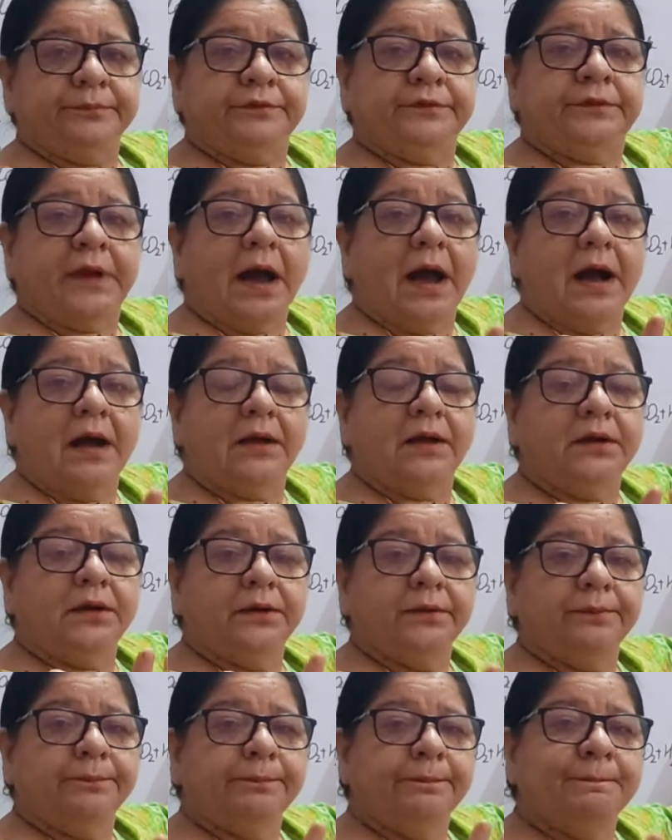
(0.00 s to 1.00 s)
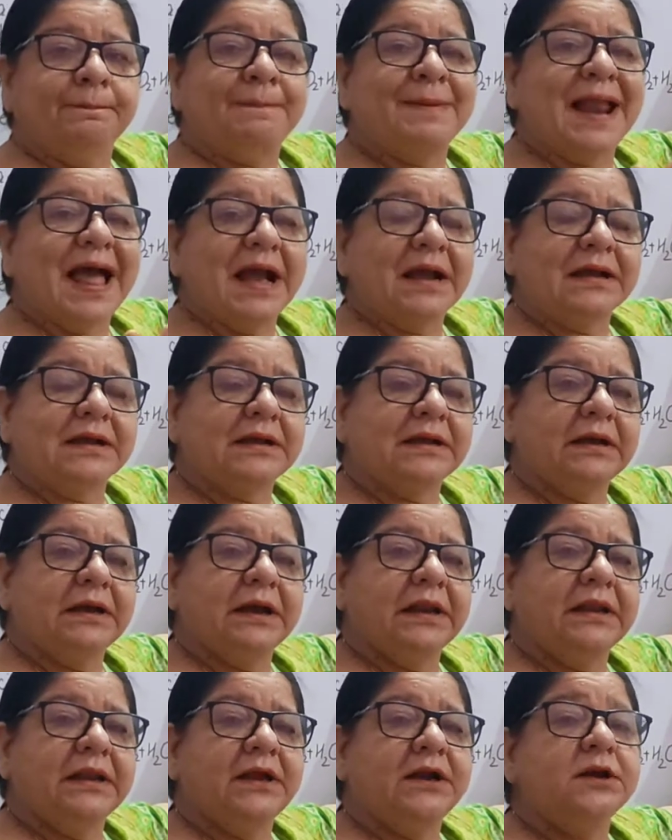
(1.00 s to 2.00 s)
dark black
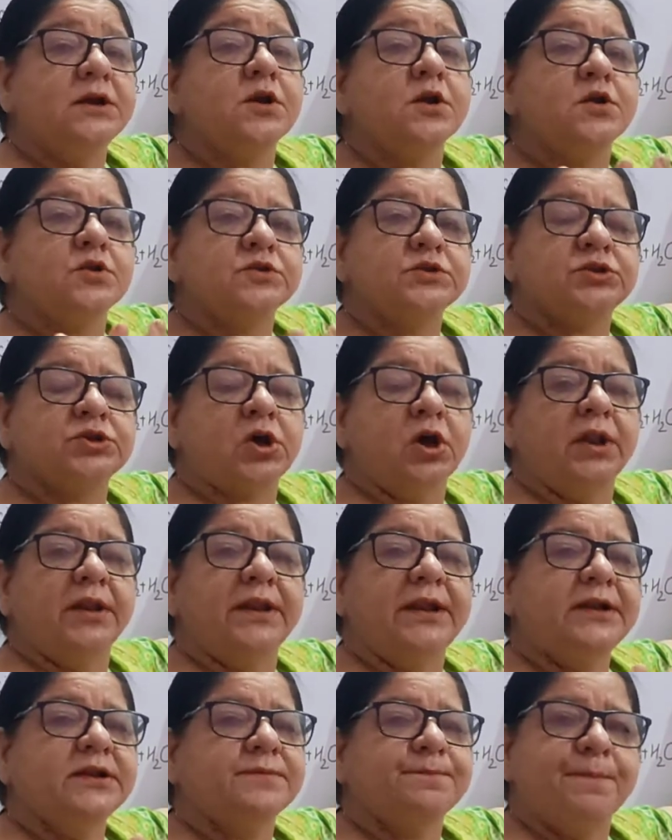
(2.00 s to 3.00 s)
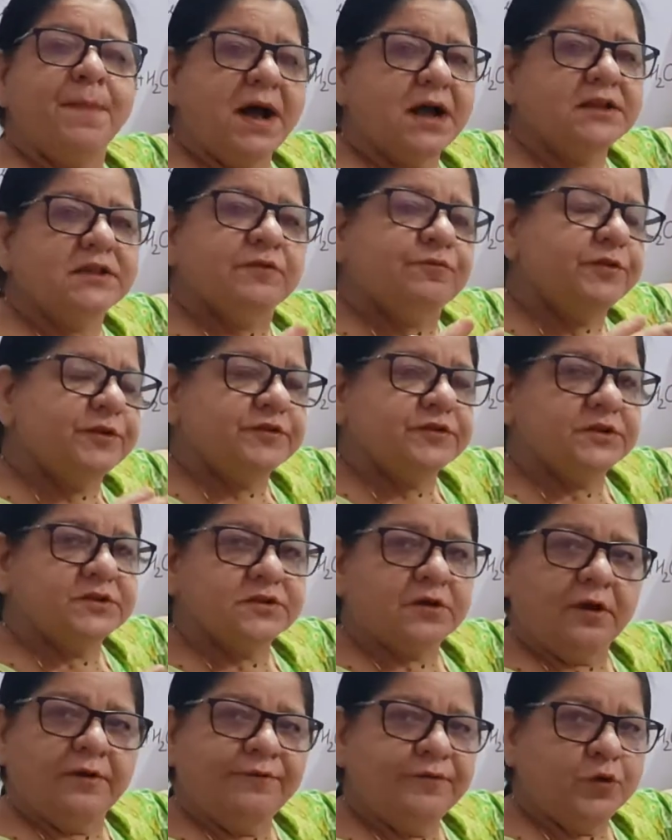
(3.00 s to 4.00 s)
colored solid mass which
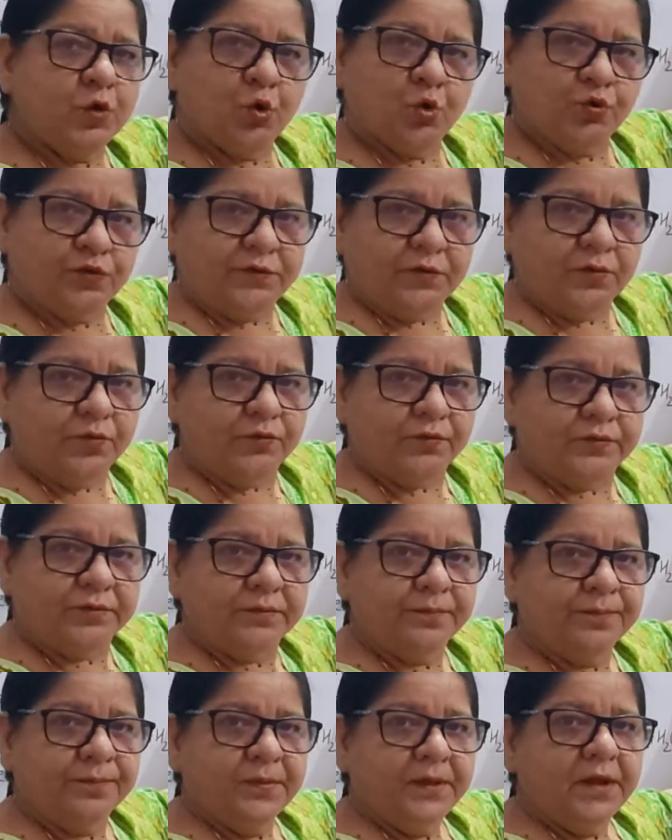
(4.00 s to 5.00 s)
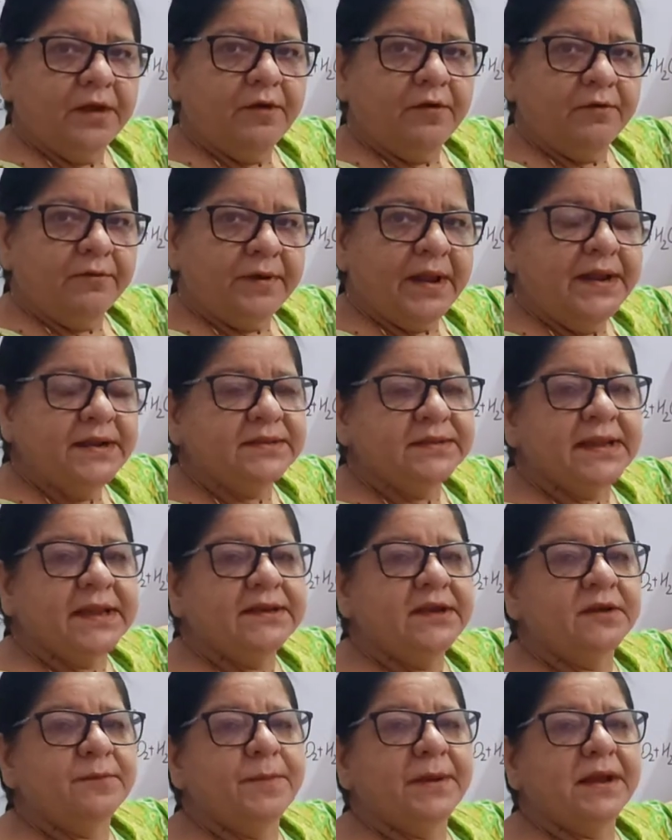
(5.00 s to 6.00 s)
is of no use. Right?
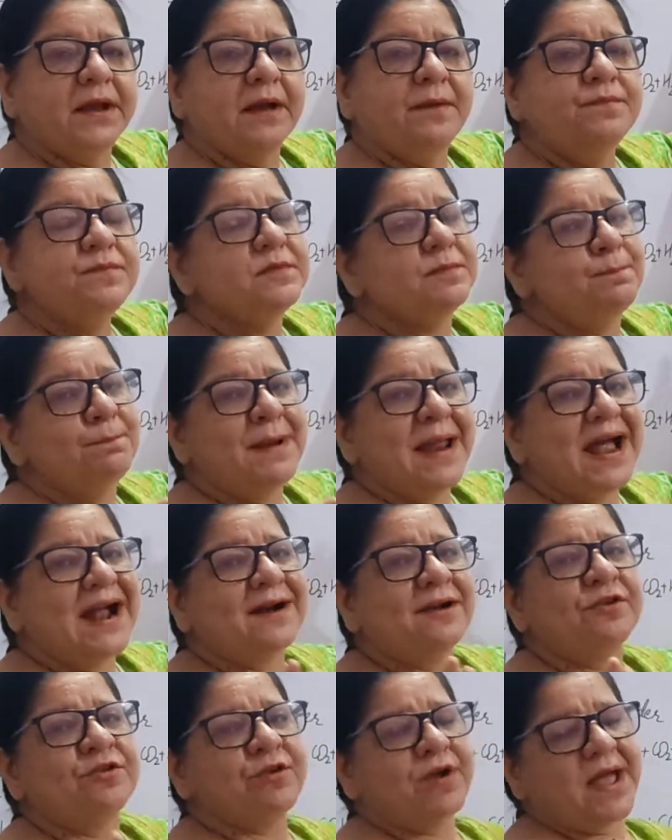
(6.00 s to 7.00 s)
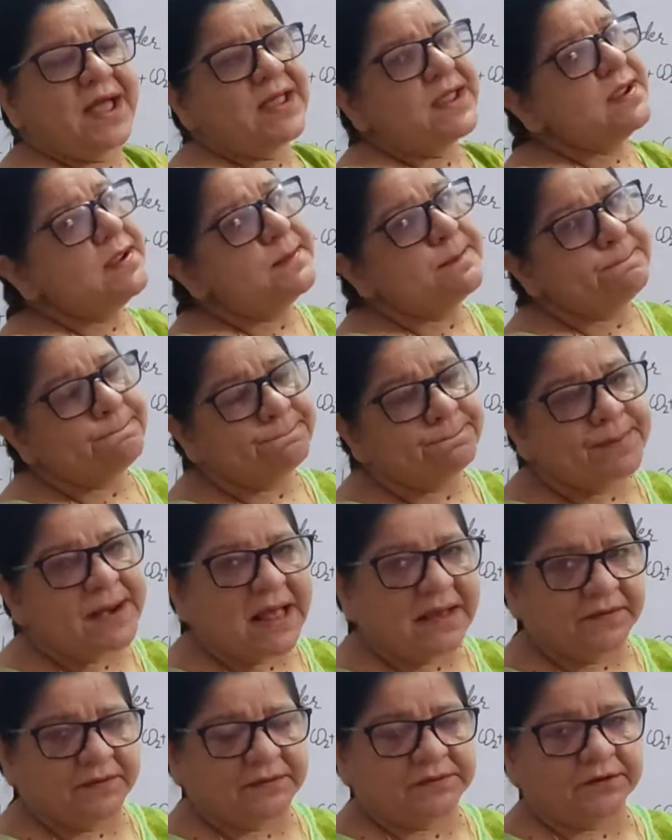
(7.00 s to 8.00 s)
Then it becomes black dry
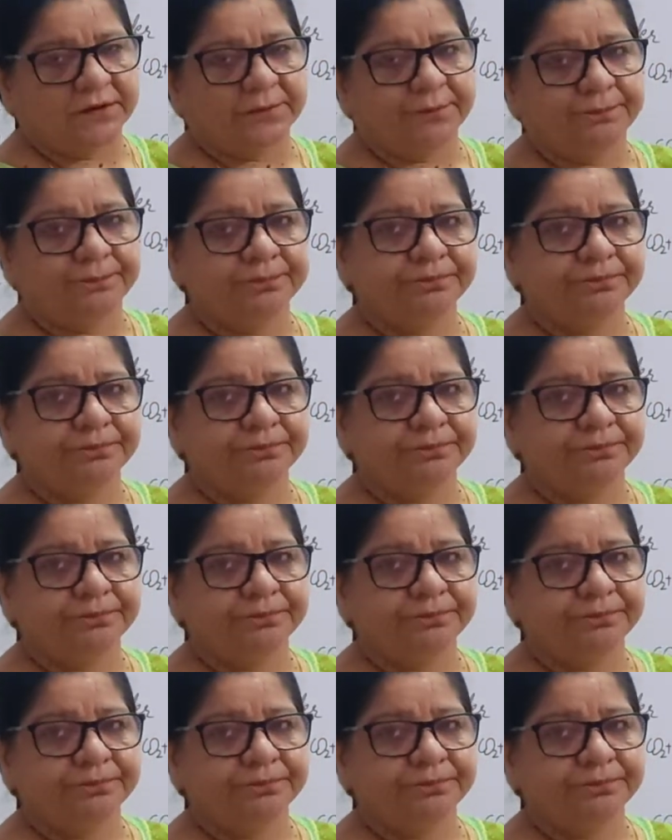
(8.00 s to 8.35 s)
plaster.